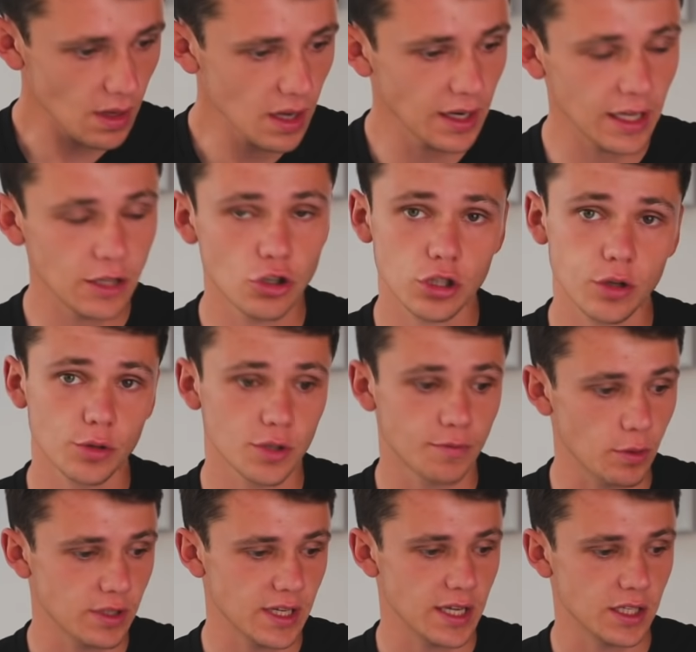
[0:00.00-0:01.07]
and you can just look to
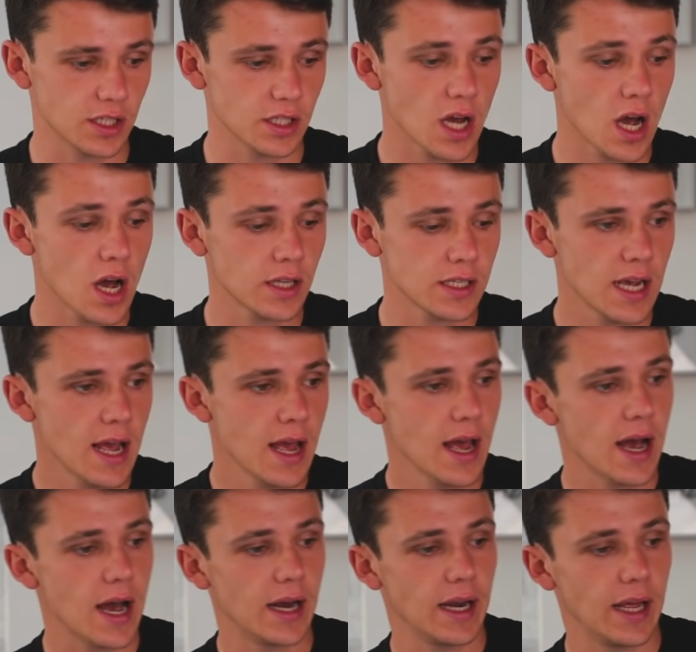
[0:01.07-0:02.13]
rotate to start,
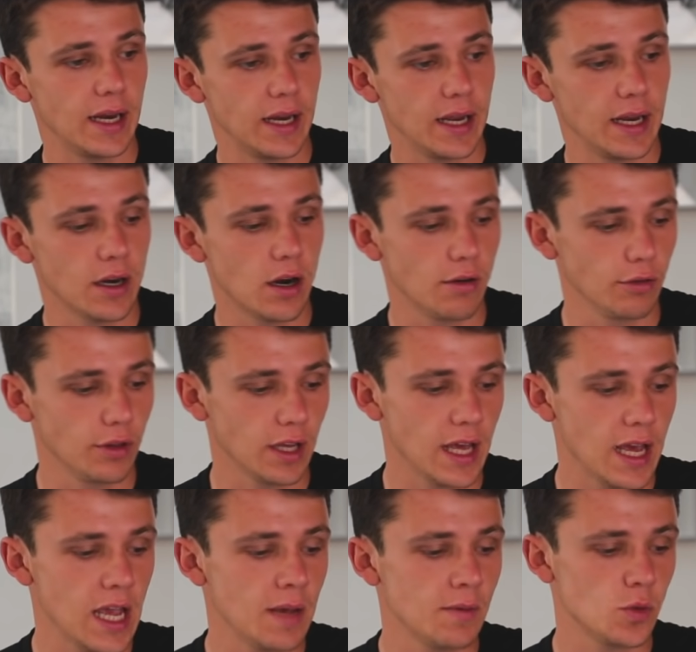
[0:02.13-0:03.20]
and then in our other
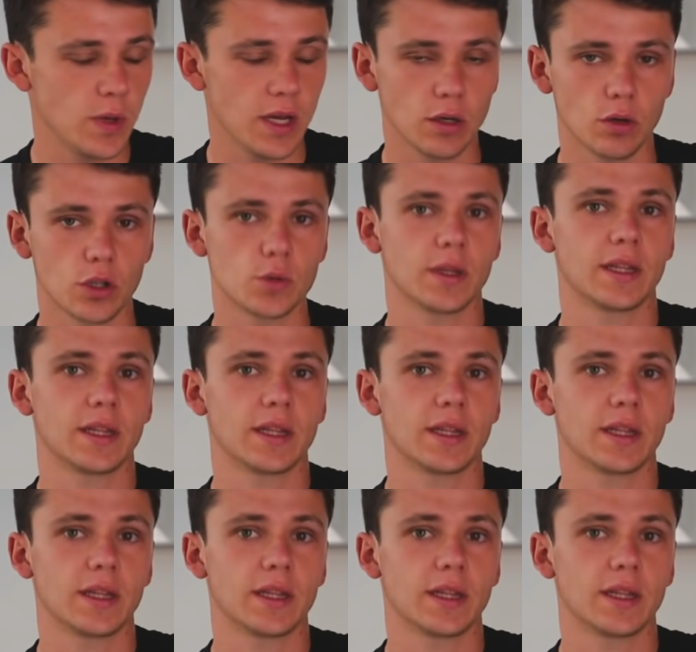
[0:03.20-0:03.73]
games we can look to